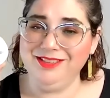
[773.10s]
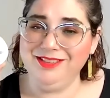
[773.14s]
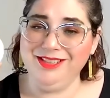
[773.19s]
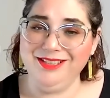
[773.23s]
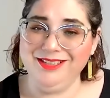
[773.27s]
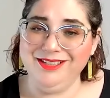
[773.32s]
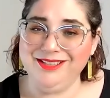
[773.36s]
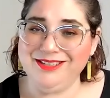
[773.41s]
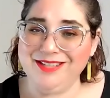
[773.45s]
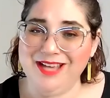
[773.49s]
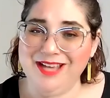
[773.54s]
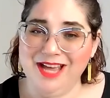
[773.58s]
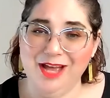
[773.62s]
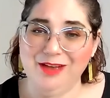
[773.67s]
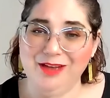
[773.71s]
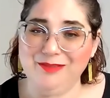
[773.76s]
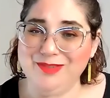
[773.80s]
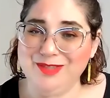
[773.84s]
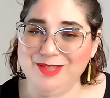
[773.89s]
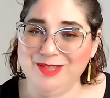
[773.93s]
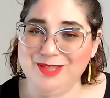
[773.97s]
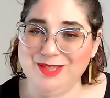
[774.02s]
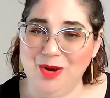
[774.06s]
because I have
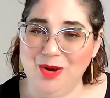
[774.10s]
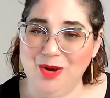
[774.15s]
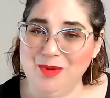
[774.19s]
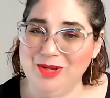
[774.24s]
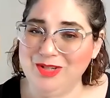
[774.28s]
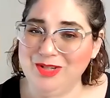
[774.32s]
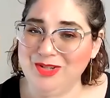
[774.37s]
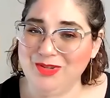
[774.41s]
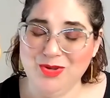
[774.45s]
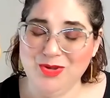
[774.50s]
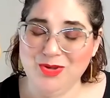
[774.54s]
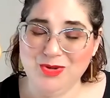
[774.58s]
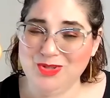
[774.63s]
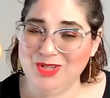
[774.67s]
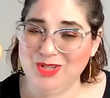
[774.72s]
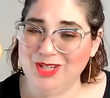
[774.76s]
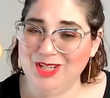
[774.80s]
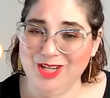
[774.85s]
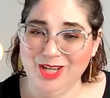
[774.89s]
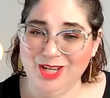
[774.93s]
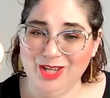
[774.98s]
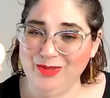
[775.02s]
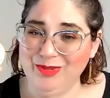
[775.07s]
so much lotion
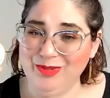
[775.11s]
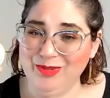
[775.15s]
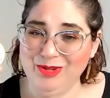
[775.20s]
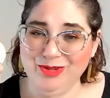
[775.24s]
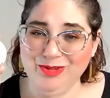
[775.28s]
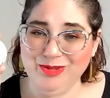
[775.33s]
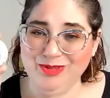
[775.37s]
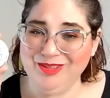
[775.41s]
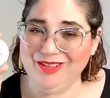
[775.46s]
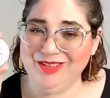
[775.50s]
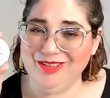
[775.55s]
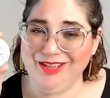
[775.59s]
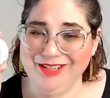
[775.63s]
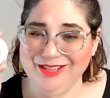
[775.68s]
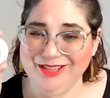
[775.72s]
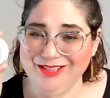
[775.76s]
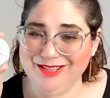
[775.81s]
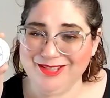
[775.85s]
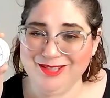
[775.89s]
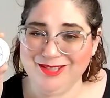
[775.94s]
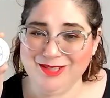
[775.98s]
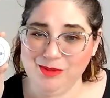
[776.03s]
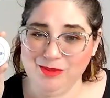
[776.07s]
to get through. Like
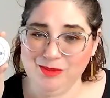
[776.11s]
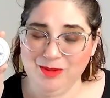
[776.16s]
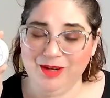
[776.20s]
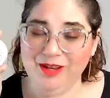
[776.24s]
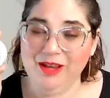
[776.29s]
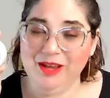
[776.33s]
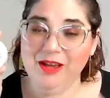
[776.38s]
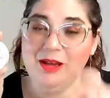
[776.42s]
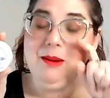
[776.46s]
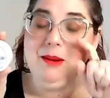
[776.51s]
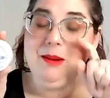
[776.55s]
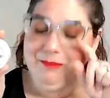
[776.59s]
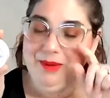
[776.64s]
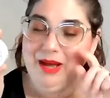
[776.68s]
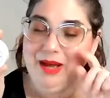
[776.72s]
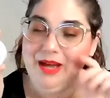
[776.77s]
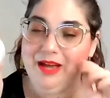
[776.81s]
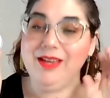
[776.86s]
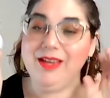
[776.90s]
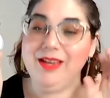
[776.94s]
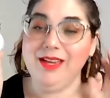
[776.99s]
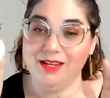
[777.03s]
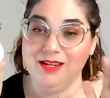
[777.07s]
it's stupid.
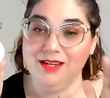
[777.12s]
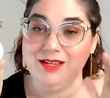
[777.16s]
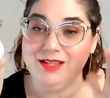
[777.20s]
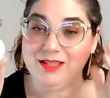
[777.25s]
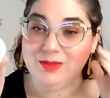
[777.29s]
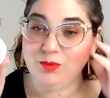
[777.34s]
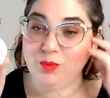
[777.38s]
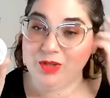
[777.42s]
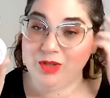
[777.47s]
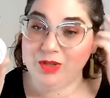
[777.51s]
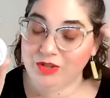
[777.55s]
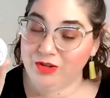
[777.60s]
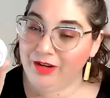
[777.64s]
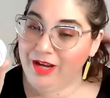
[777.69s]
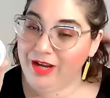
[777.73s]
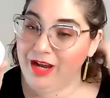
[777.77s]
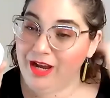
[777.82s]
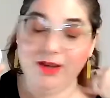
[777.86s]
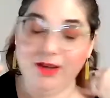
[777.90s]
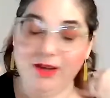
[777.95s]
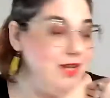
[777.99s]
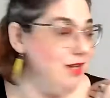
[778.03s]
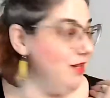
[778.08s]
But it is winter
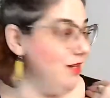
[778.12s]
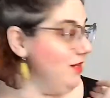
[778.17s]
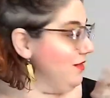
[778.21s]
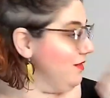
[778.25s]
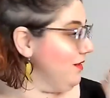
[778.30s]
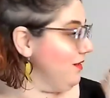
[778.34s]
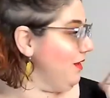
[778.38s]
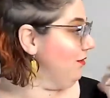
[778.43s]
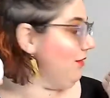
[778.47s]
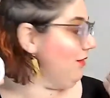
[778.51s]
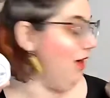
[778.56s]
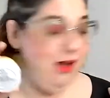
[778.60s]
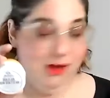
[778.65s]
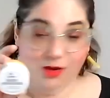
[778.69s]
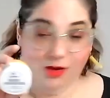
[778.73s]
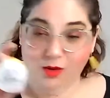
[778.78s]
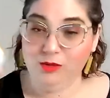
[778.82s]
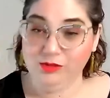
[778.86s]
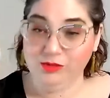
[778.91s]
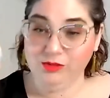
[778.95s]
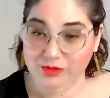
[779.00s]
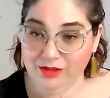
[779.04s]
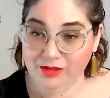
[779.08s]
now and it is a lot
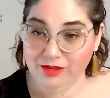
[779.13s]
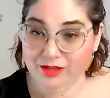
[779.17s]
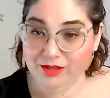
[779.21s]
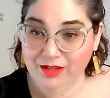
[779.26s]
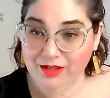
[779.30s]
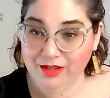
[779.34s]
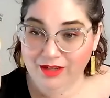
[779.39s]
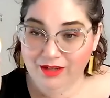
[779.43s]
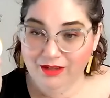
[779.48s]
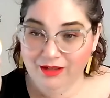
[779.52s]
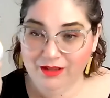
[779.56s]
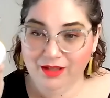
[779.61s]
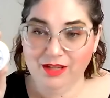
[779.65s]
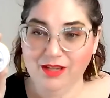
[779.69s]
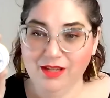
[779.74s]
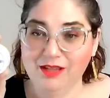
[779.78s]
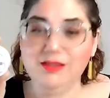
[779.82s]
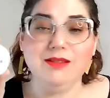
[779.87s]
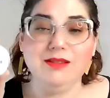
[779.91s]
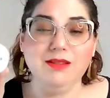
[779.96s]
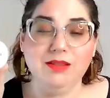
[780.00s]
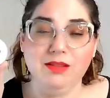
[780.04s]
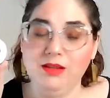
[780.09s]
colder. Like
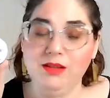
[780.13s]
it